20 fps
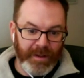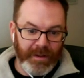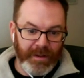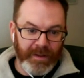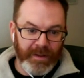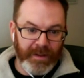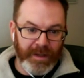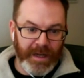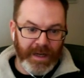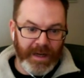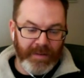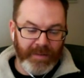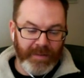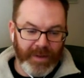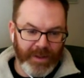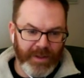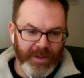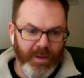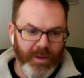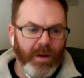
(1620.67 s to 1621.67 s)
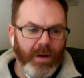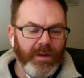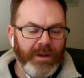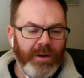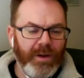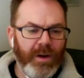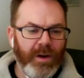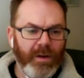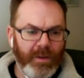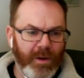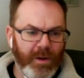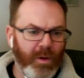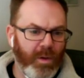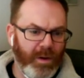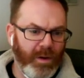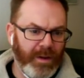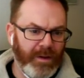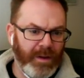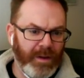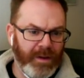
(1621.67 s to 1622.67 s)
because you are
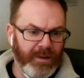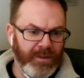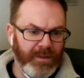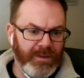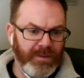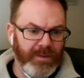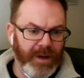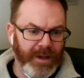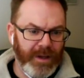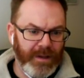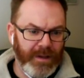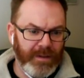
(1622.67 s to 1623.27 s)
recording those, right?